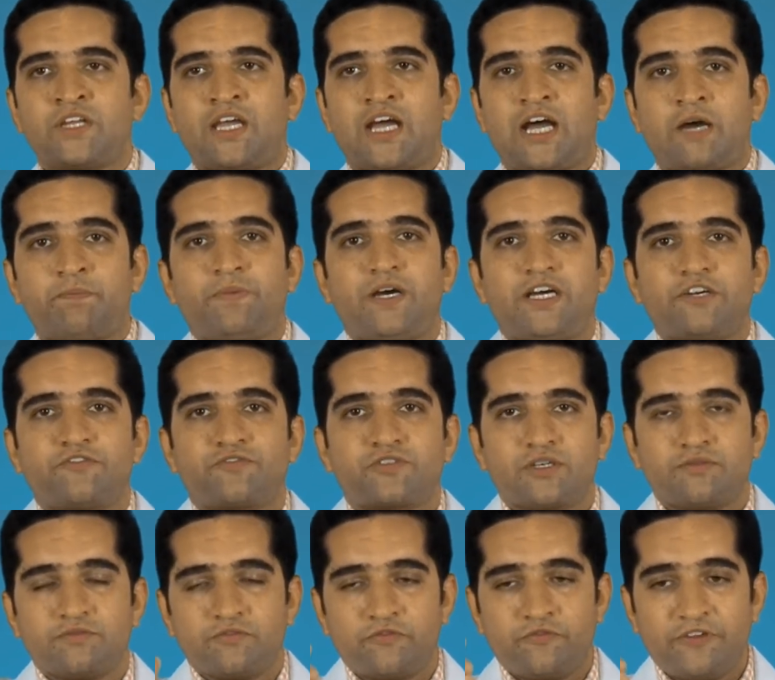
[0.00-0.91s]
apart
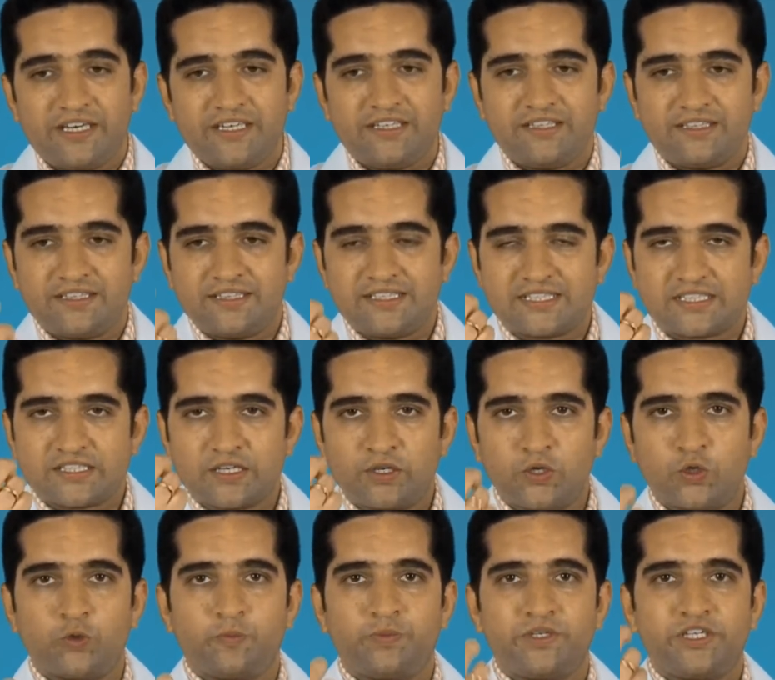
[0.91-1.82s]
from when this
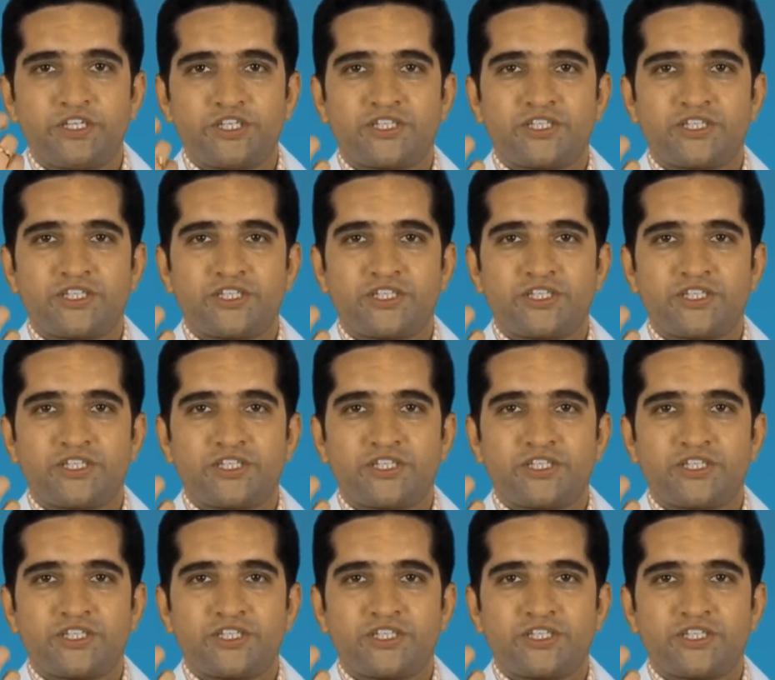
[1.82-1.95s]
globin